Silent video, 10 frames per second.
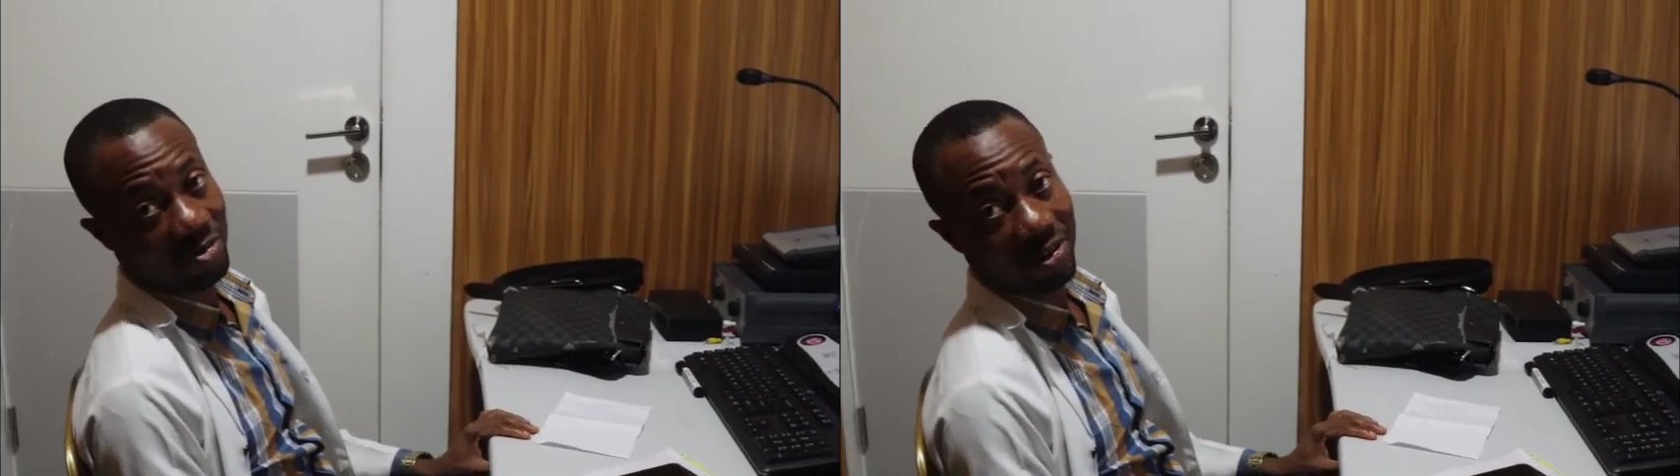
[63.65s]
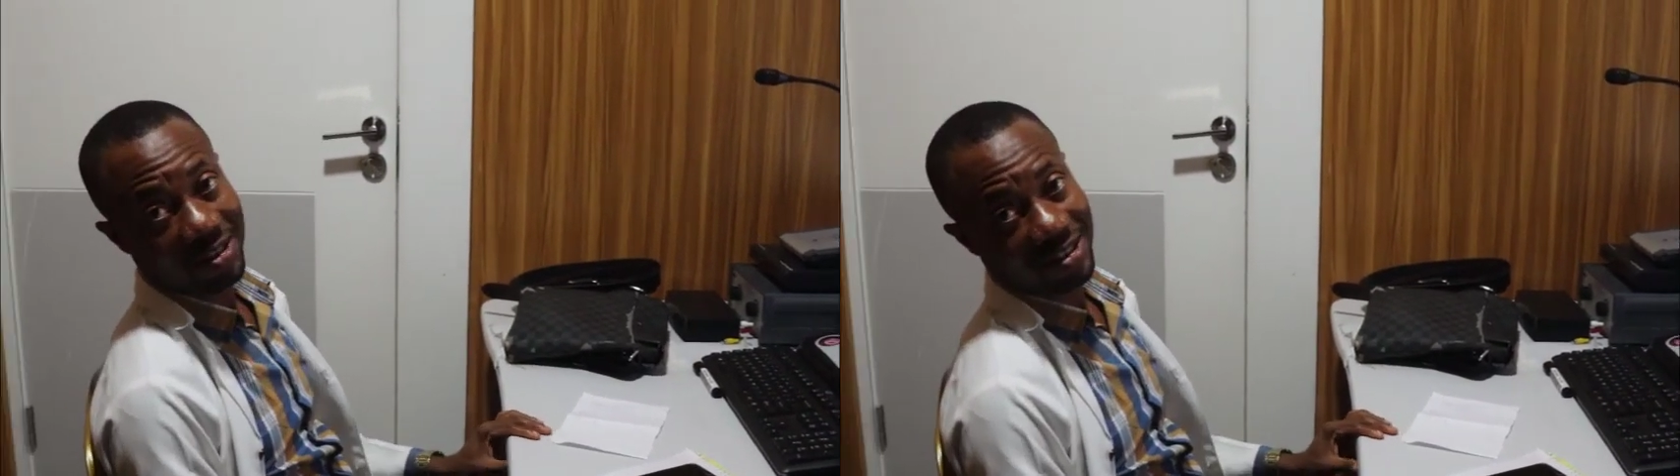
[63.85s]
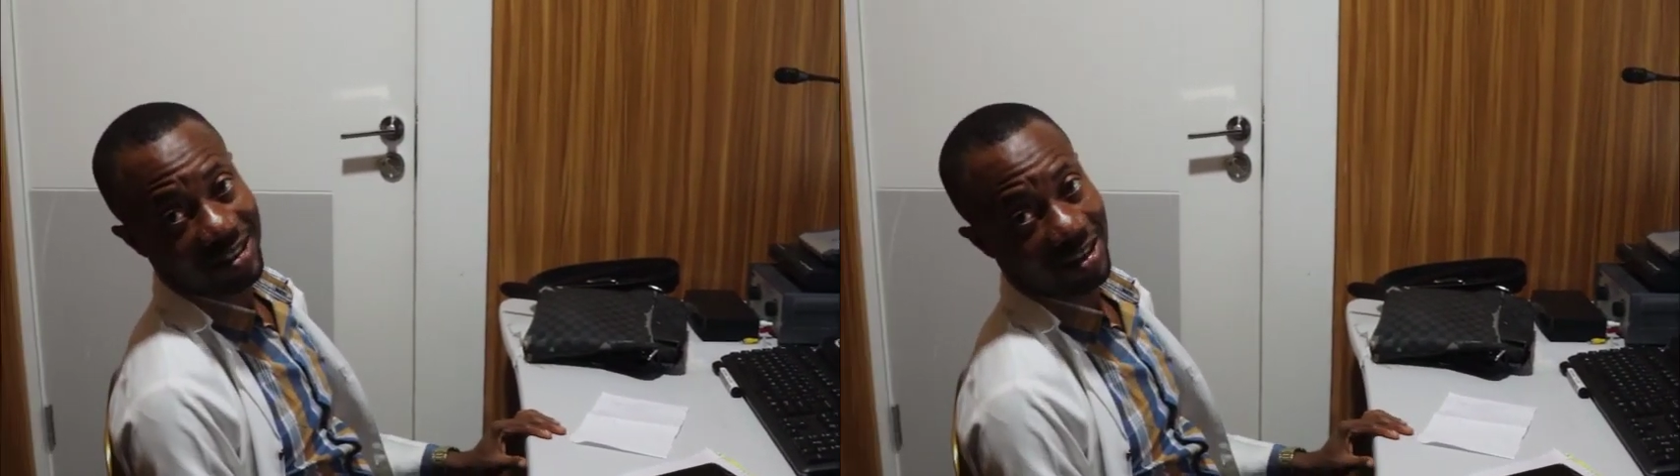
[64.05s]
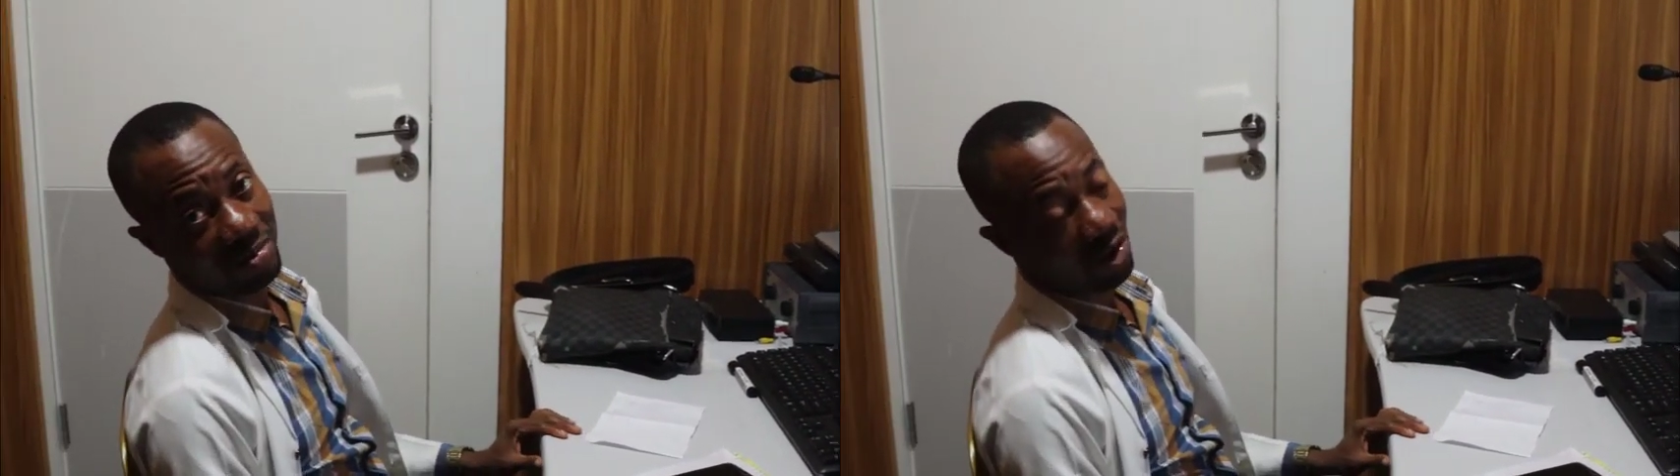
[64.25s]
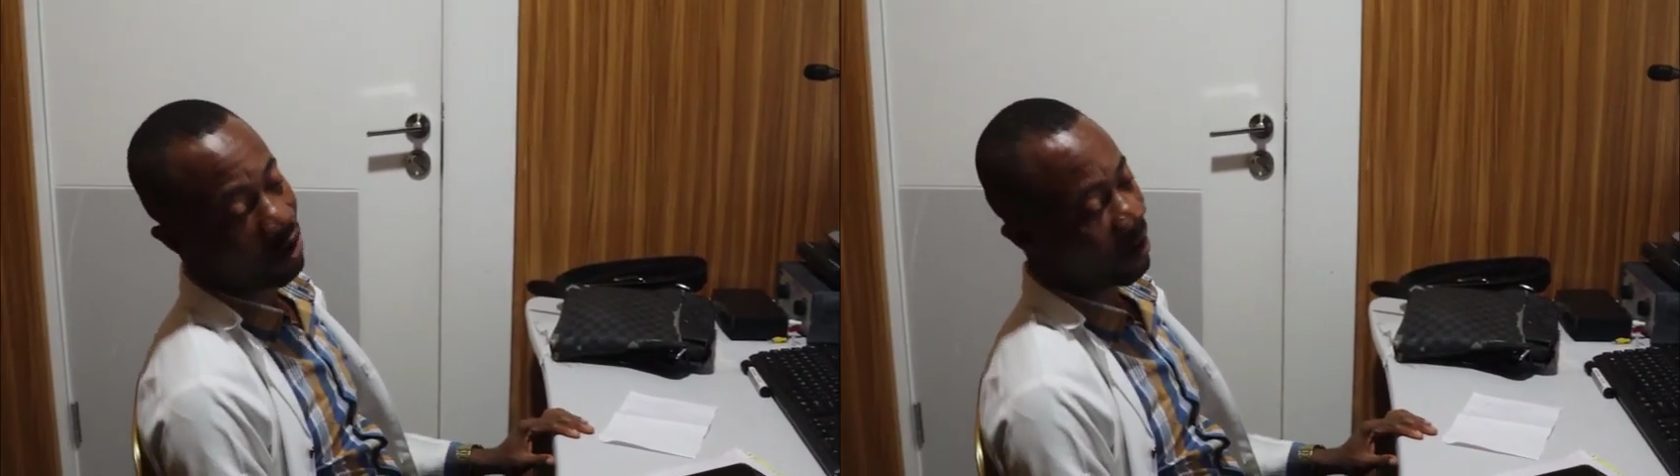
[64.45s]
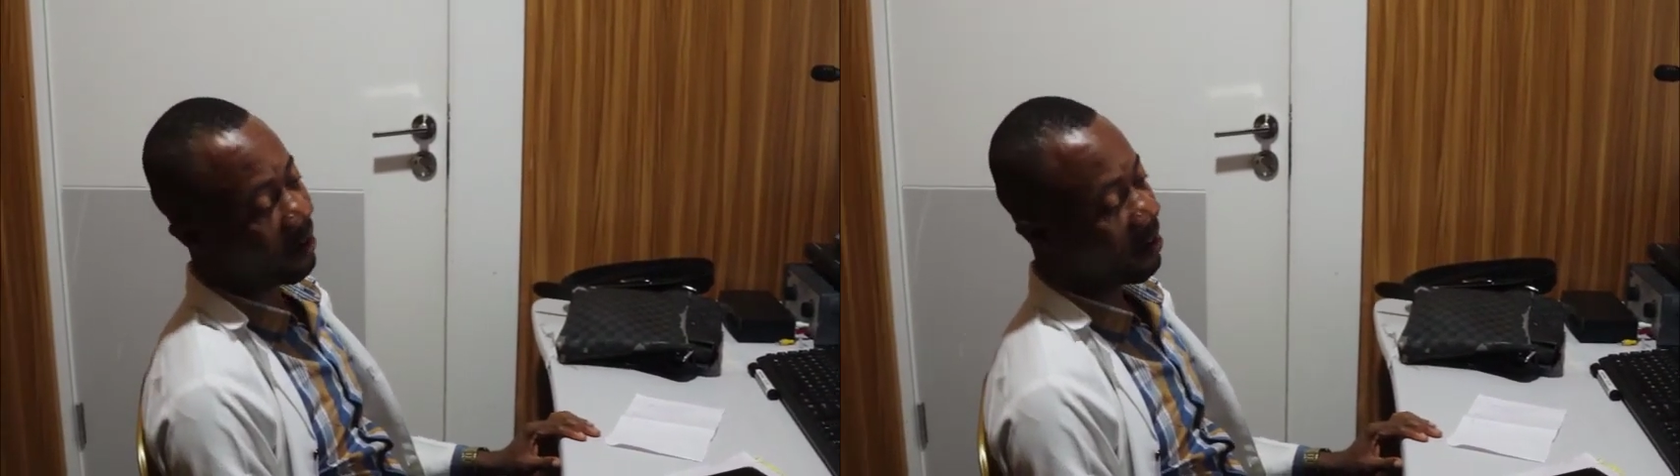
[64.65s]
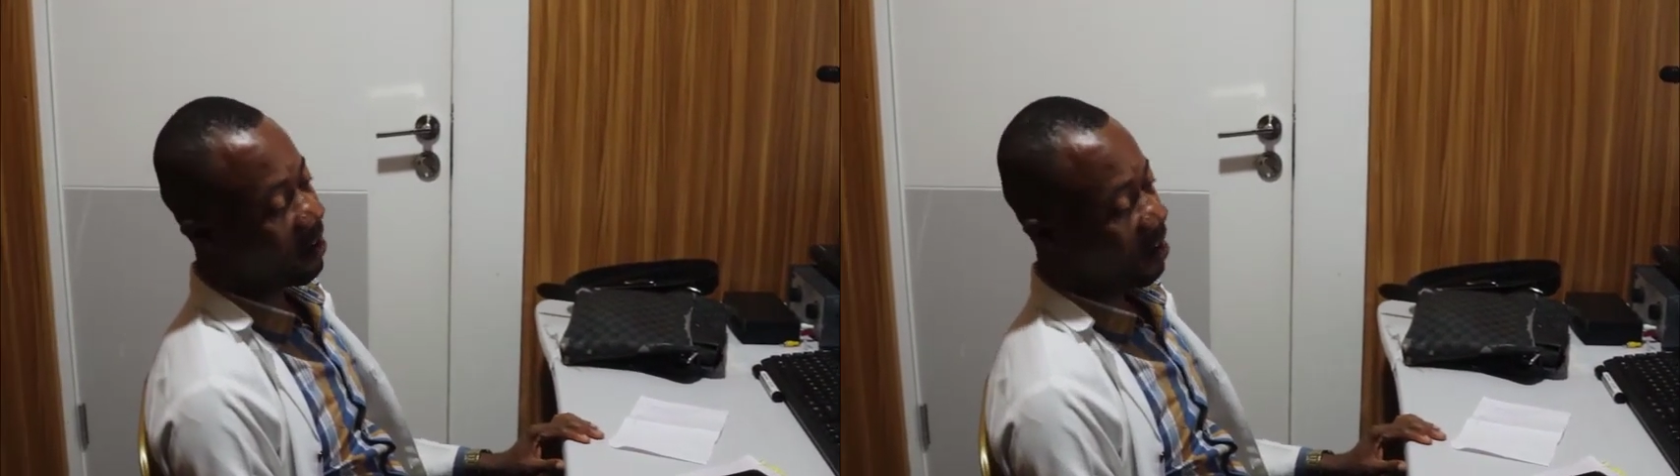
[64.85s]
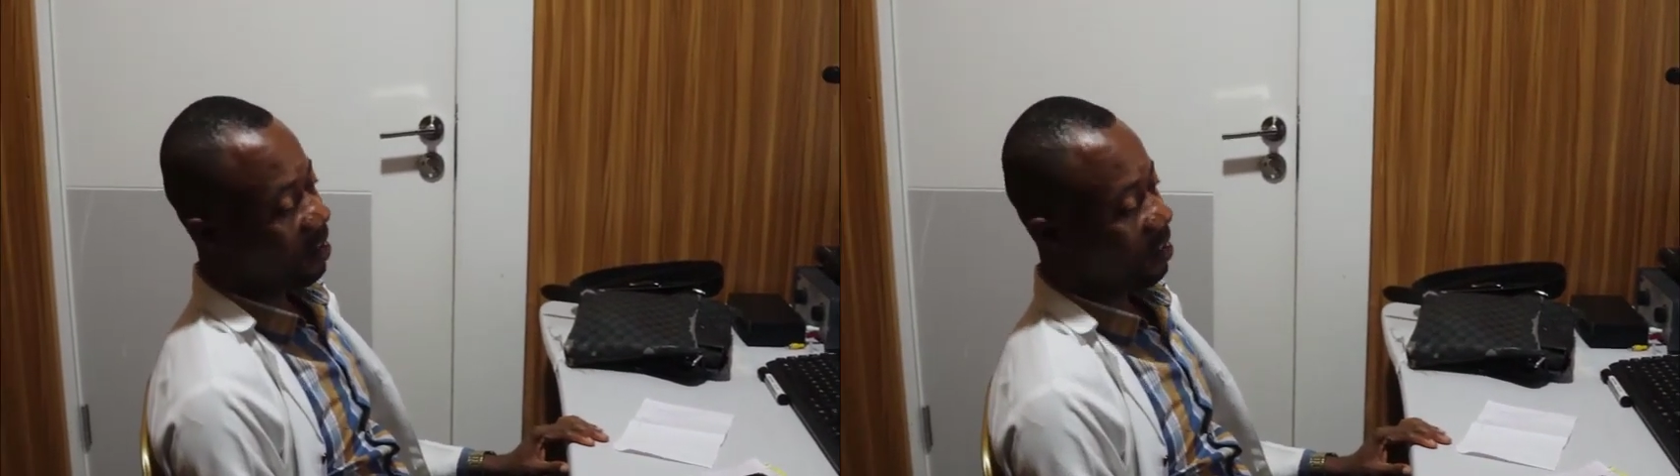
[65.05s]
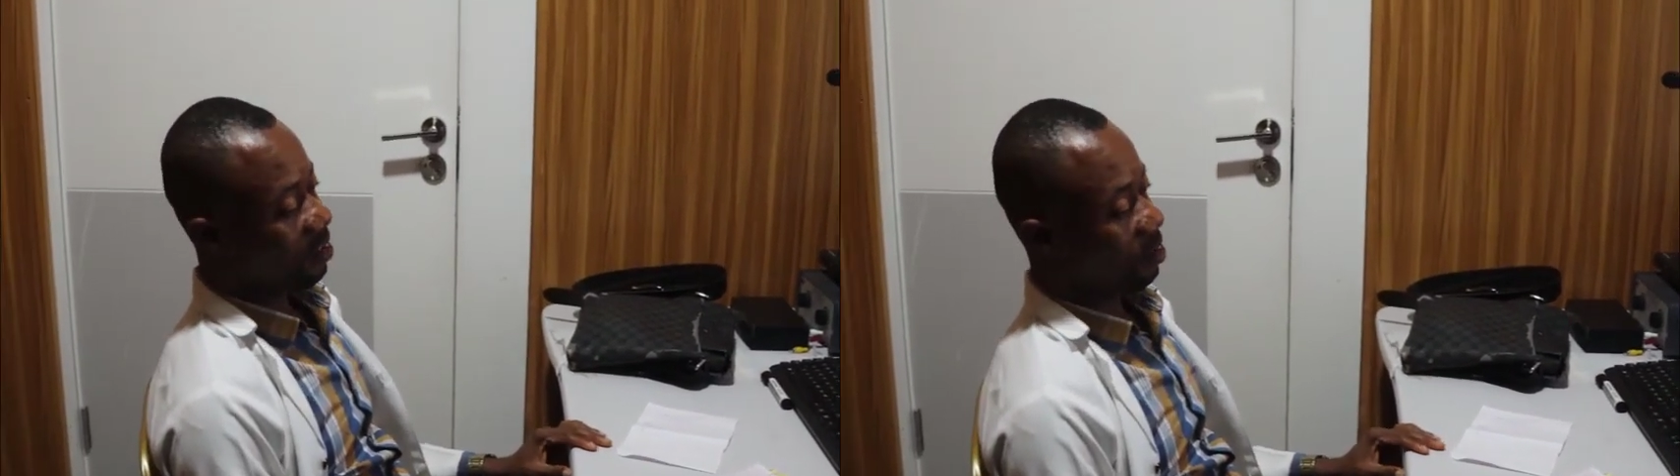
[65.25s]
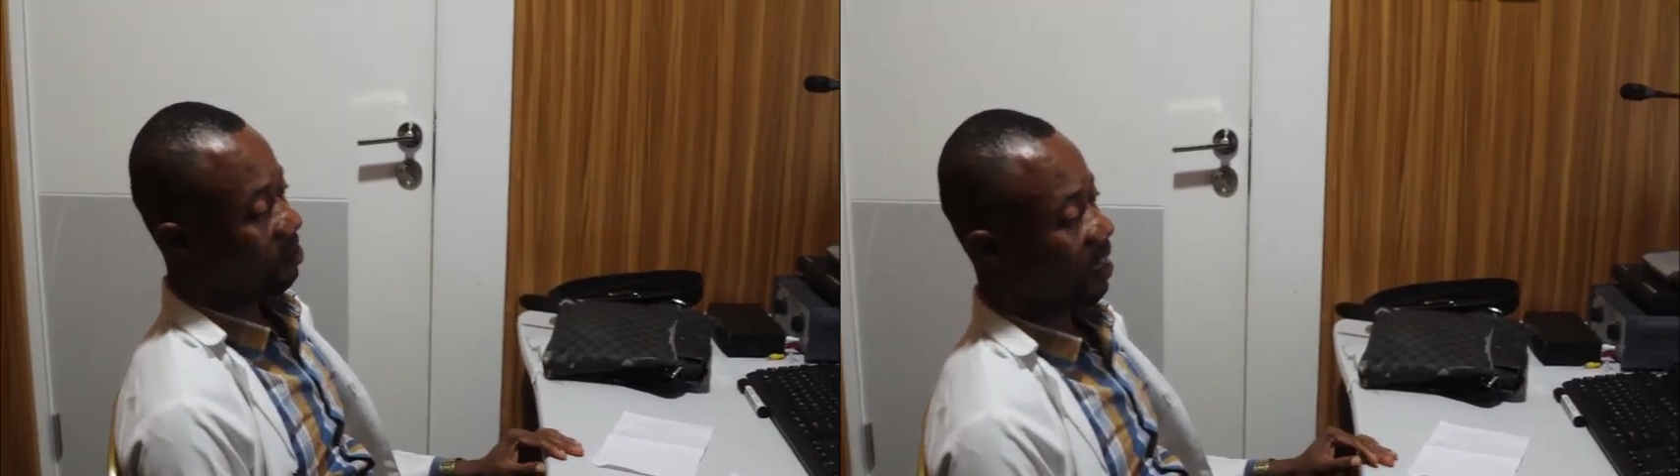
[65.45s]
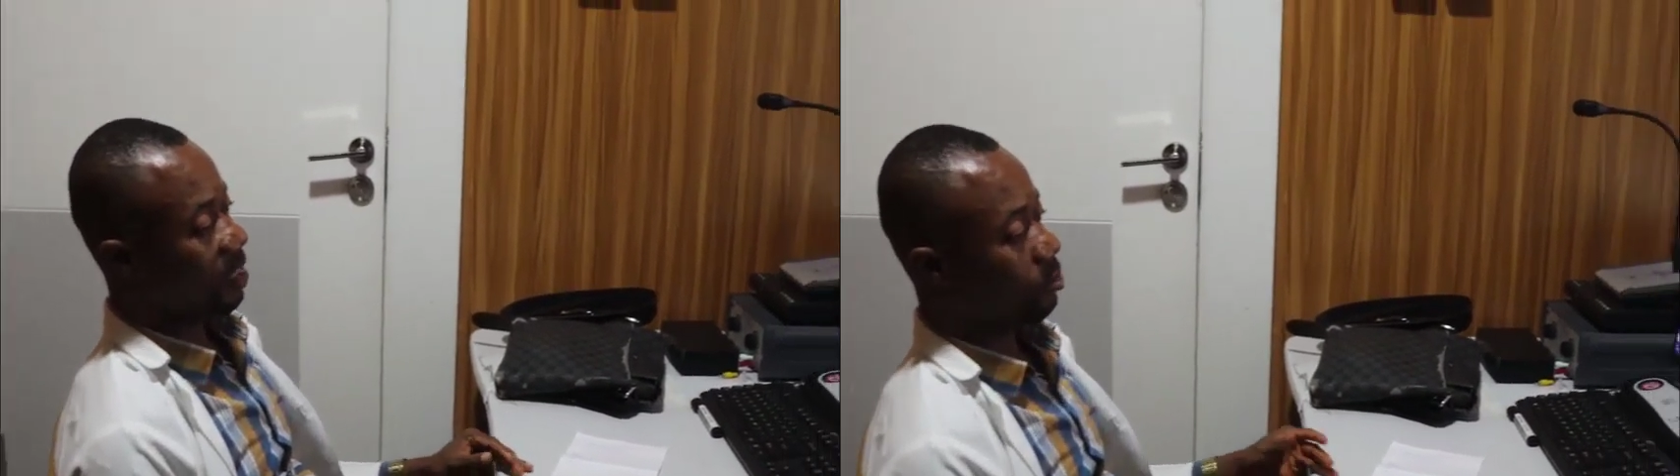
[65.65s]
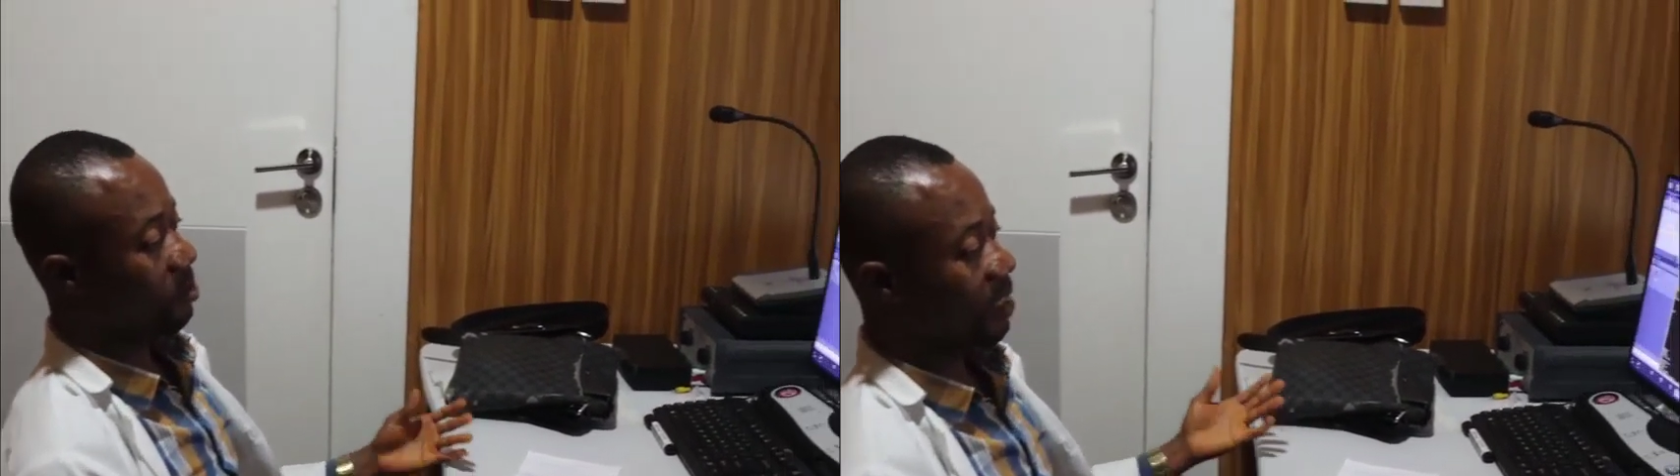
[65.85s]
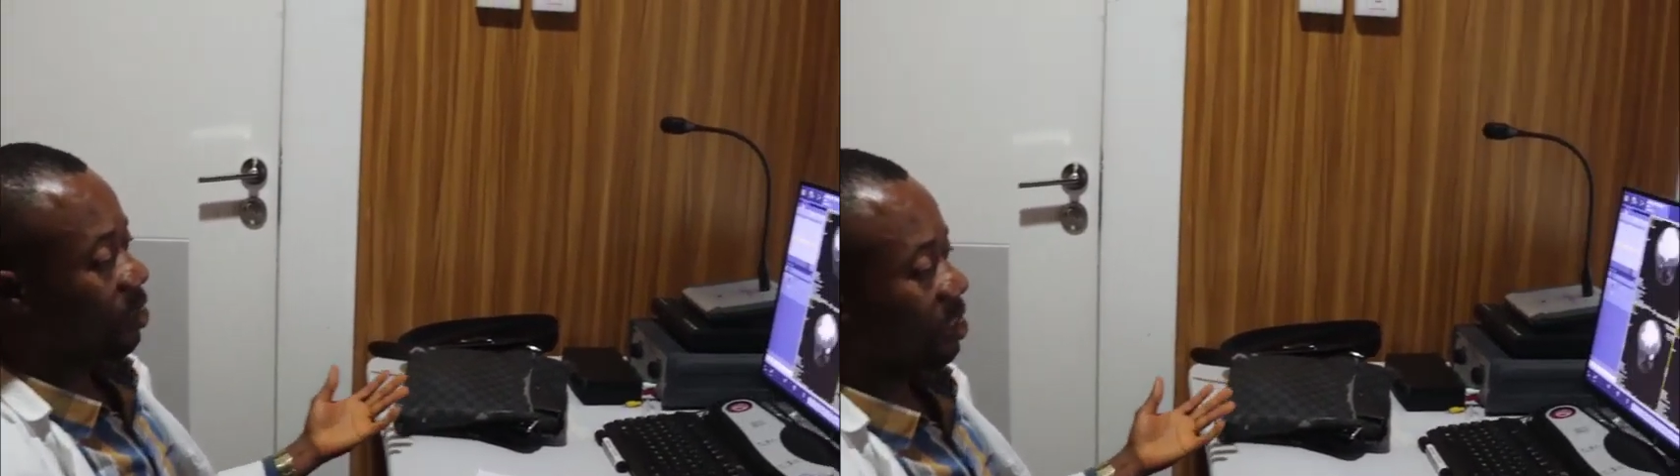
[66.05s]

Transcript: And what is MRI? Sometimes we may